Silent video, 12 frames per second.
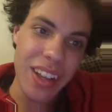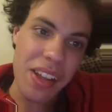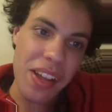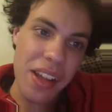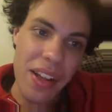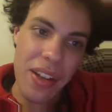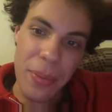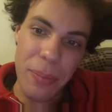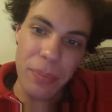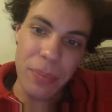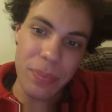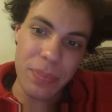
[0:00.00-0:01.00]

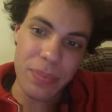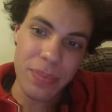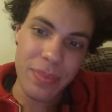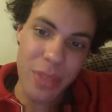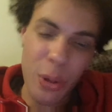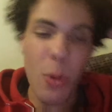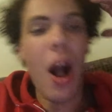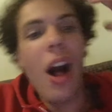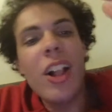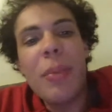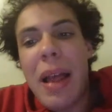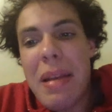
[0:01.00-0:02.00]
Though
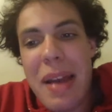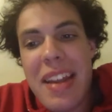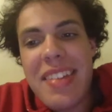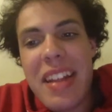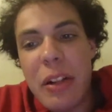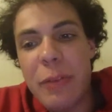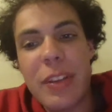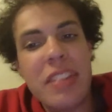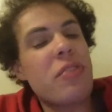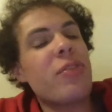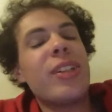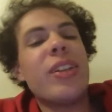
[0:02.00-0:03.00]
all by myself, is
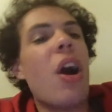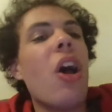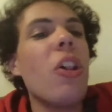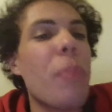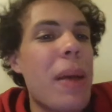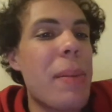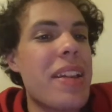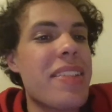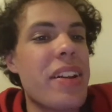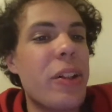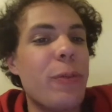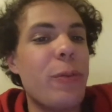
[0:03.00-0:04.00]
it really all by
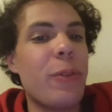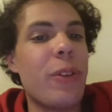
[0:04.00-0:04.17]
myself?